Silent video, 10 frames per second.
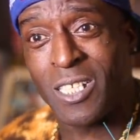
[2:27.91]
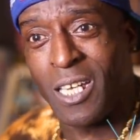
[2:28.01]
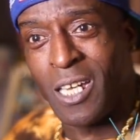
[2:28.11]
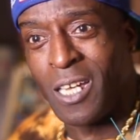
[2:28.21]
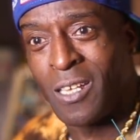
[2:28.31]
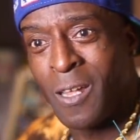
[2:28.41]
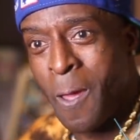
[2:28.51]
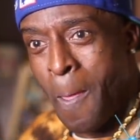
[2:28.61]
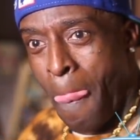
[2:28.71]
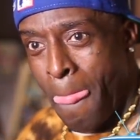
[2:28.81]
shit.
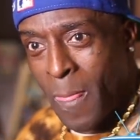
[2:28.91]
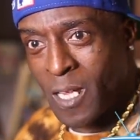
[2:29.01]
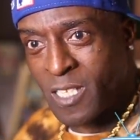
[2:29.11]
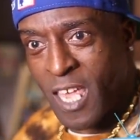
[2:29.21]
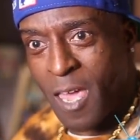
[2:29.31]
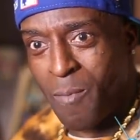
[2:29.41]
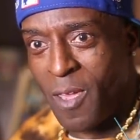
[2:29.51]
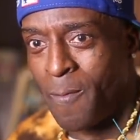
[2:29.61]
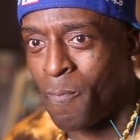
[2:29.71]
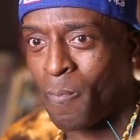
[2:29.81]
You understand
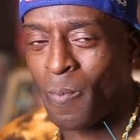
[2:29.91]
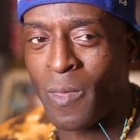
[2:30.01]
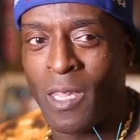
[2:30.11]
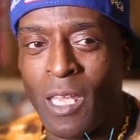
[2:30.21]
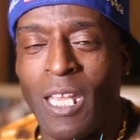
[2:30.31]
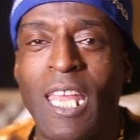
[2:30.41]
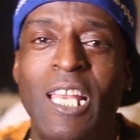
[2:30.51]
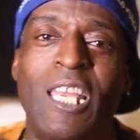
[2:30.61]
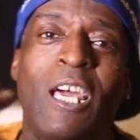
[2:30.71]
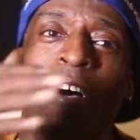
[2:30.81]
me? And they
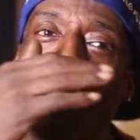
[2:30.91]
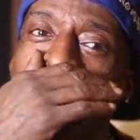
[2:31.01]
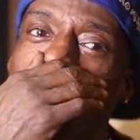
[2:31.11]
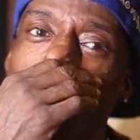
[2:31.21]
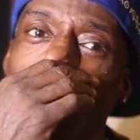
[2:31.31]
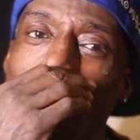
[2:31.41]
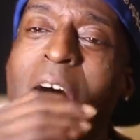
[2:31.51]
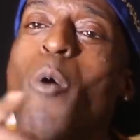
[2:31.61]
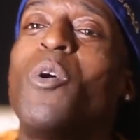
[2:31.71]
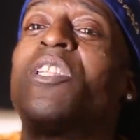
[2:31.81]
left.
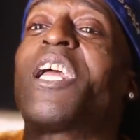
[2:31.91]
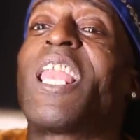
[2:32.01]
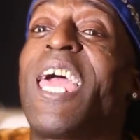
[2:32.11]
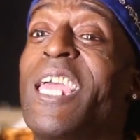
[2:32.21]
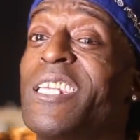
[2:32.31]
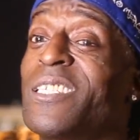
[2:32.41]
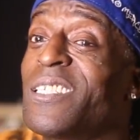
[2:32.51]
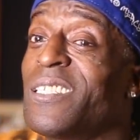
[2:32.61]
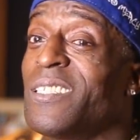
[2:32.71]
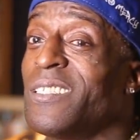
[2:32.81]
I went to class.